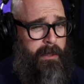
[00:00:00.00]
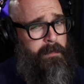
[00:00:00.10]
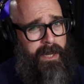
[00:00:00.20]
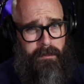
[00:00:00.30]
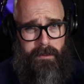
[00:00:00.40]
I
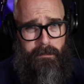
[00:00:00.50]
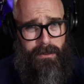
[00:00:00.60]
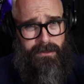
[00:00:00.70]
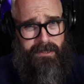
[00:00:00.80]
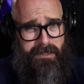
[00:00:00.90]
could probably
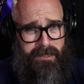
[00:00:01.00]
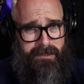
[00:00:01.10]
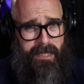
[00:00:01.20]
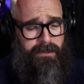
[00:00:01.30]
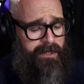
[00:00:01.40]
push it to
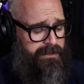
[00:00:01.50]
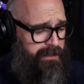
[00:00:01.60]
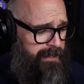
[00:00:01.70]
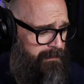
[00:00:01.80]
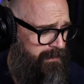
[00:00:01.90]
Saturday or
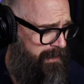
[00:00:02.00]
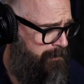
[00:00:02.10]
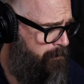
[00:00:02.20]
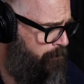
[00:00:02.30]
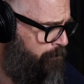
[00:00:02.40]
Sunday if
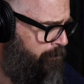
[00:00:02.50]
needed.